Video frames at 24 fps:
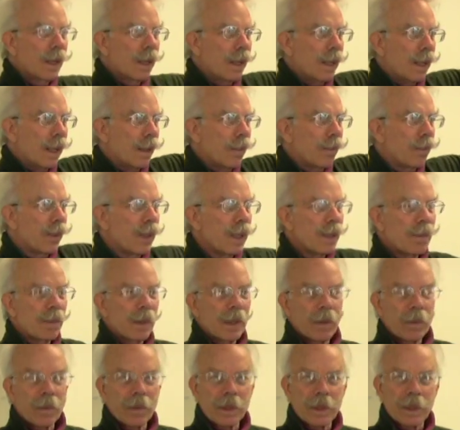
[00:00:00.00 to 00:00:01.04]
Like
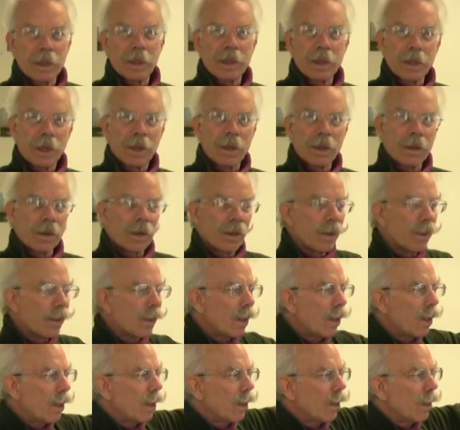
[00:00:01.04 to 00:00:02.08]
Brisbane was the center of the
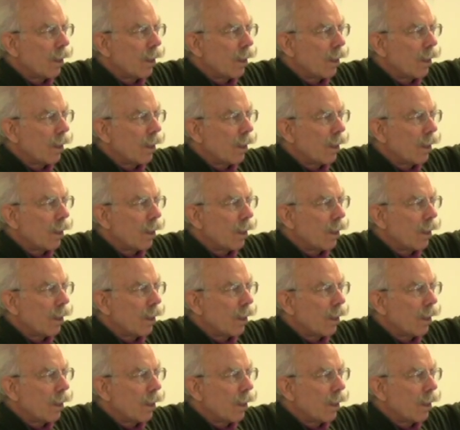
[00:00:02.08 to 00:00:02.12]
world,